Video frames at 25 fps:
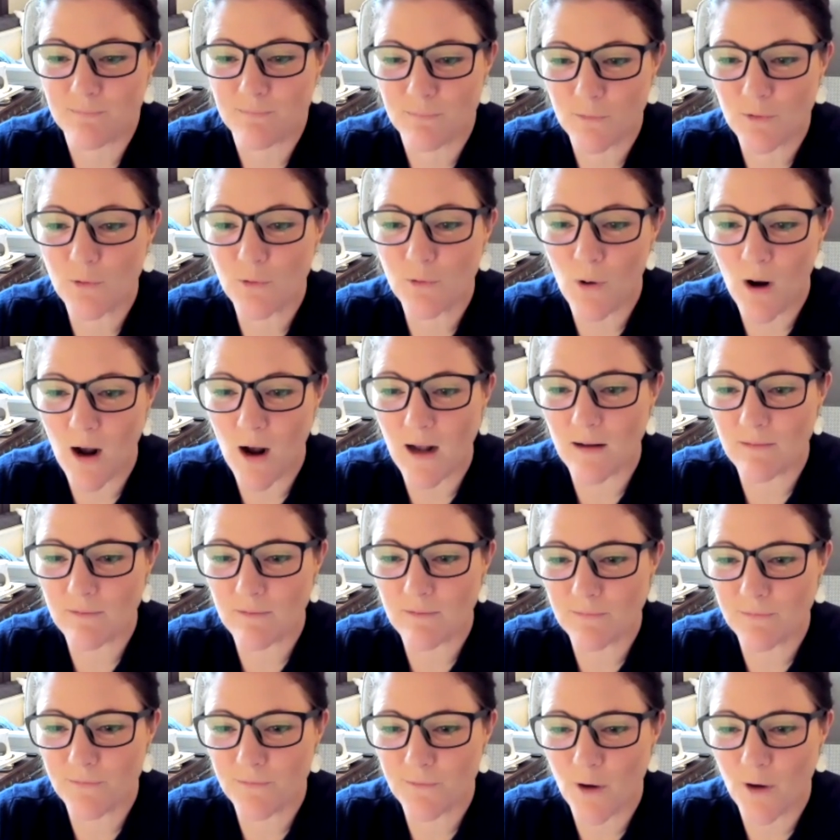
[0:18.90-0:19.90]
quite
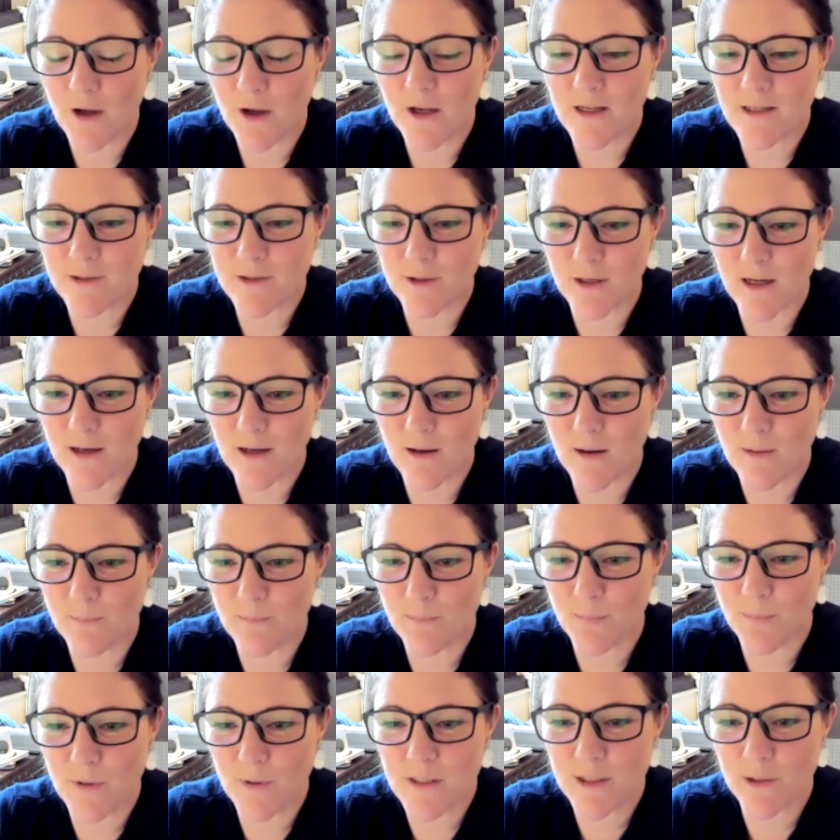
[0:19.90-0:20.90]
focused on
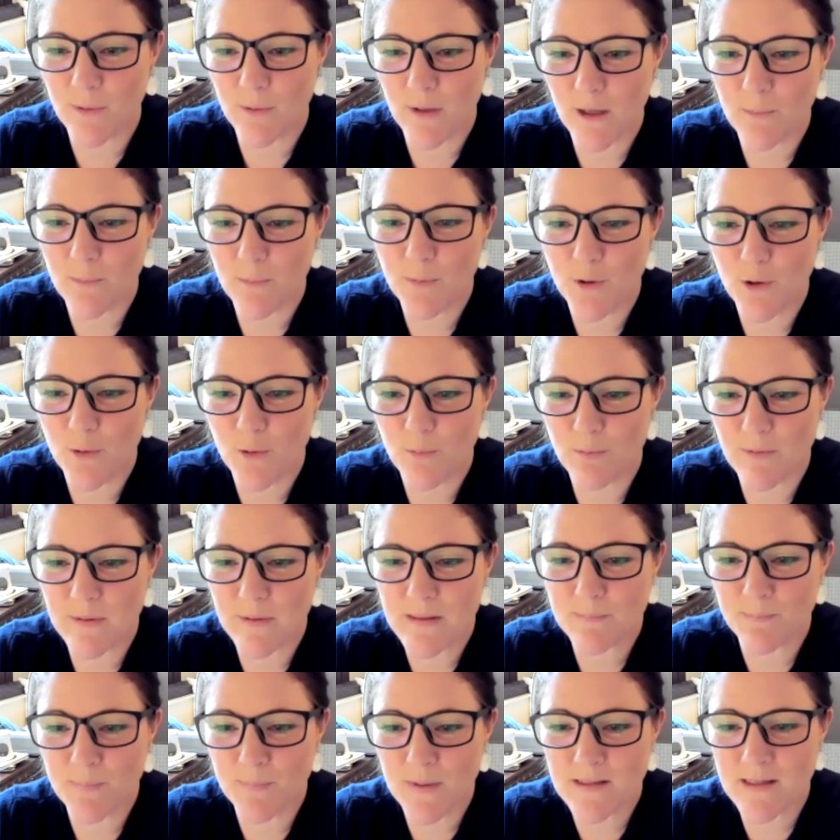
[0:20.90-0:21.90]
pursuing a pure
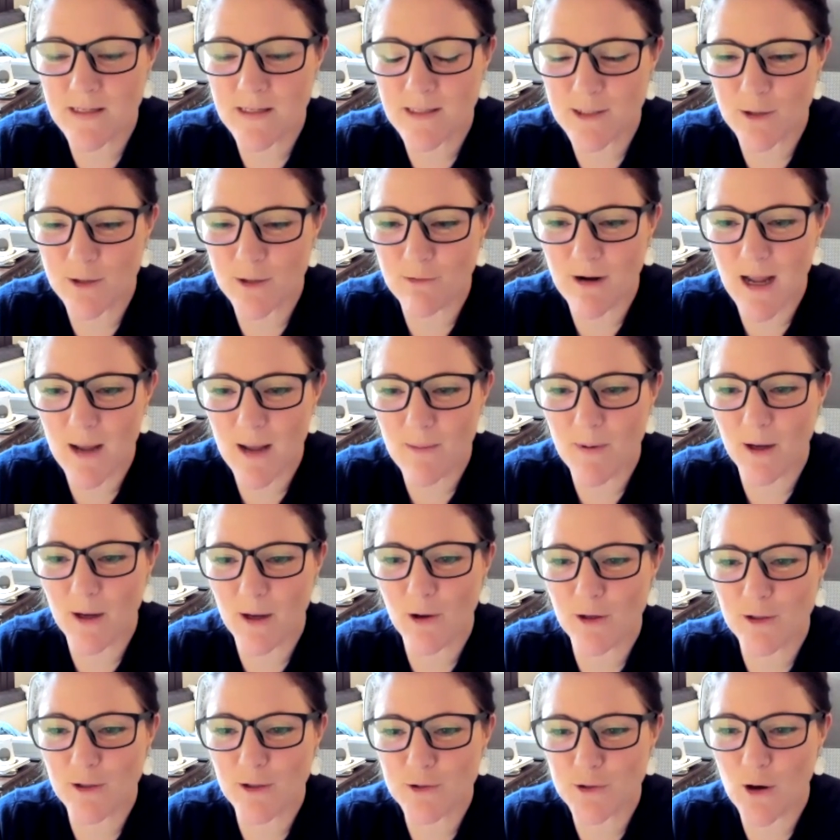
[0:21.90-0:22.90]
business career, but
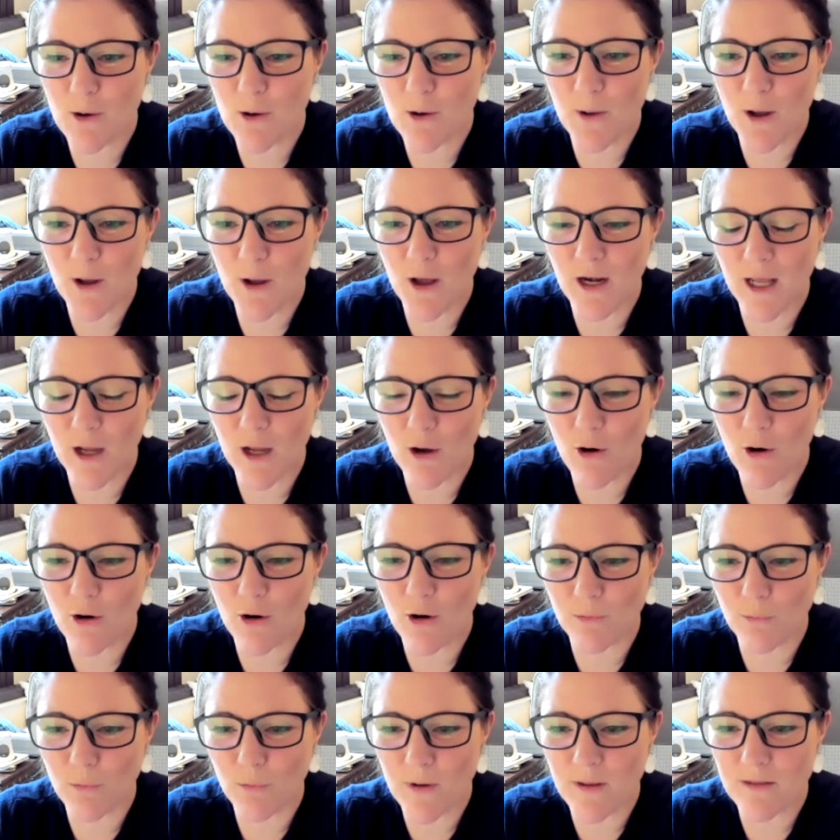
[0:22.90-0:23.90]
got a job early
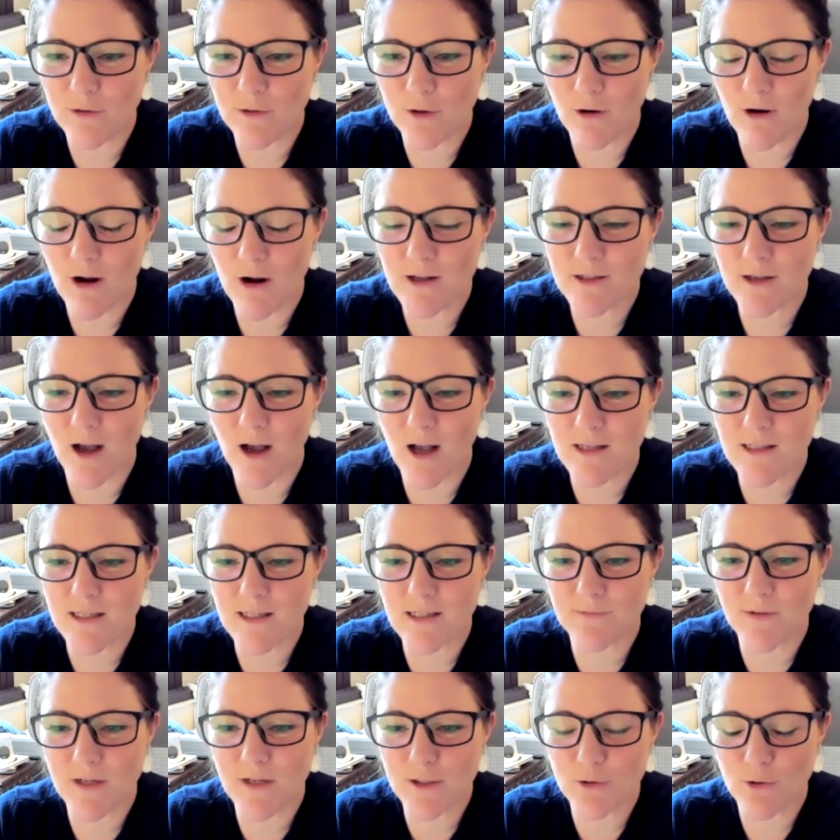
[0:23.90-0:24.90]
on with
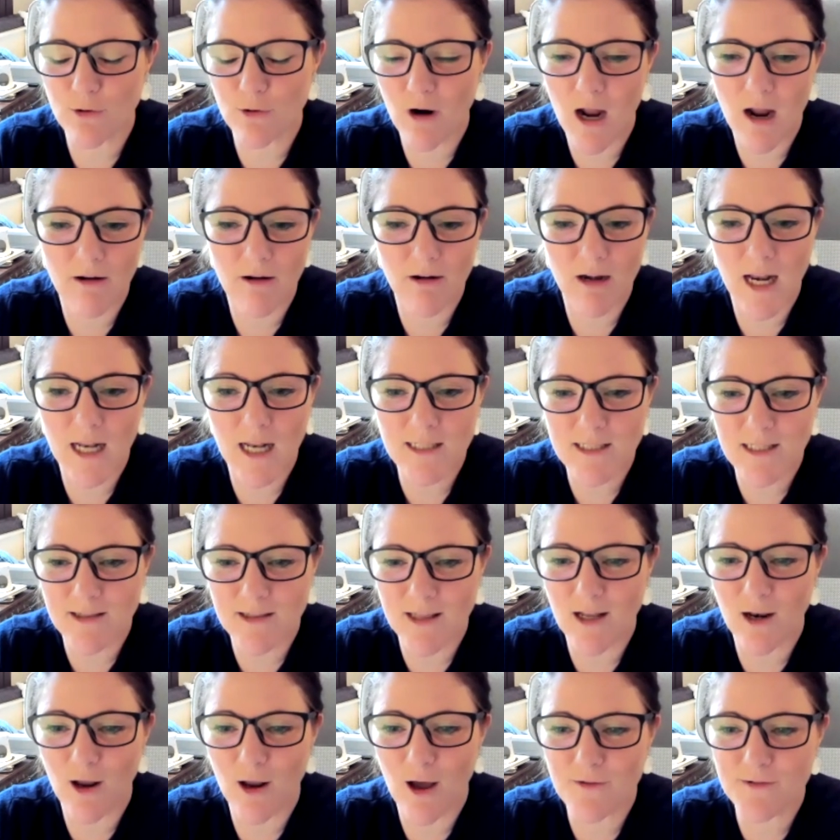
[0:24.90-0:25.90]
Neurosciences Victoria and entered
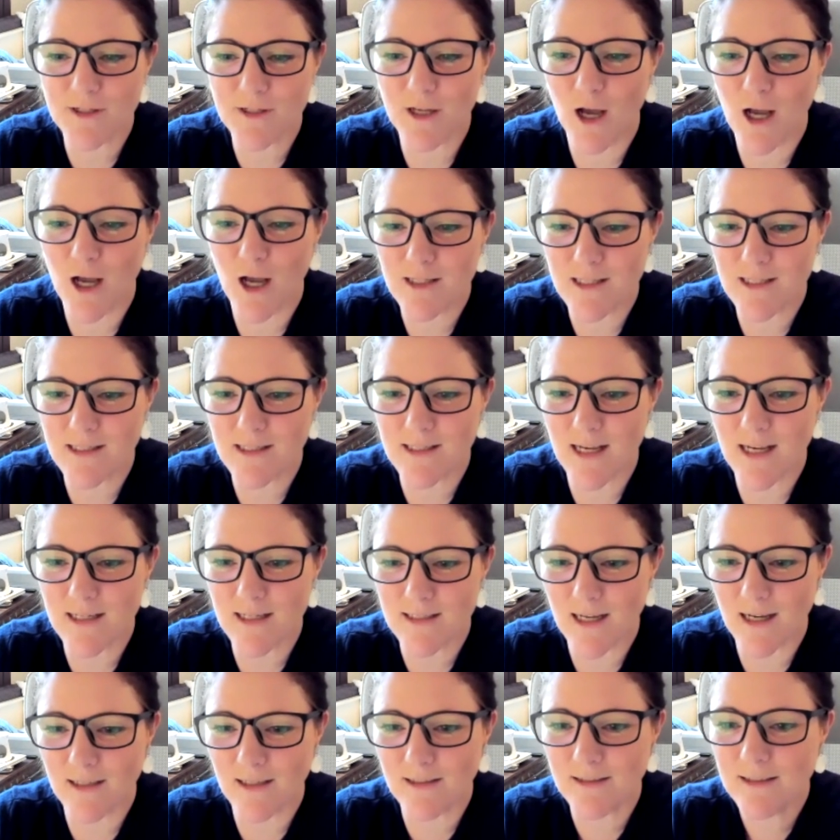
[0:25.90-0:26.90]
the life sciences
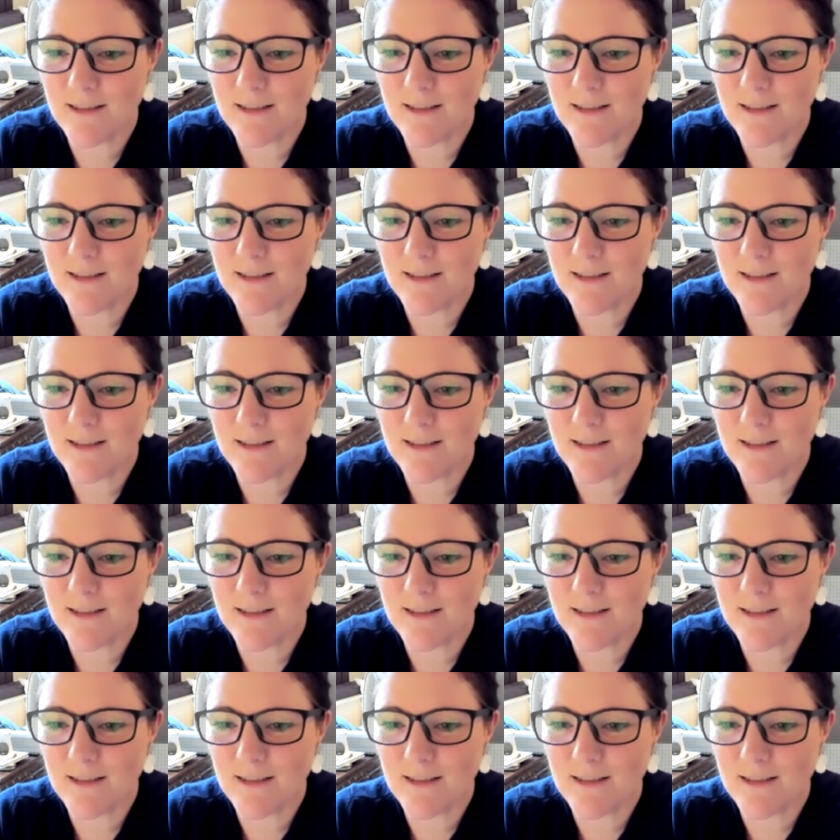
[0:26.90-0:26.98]
sector.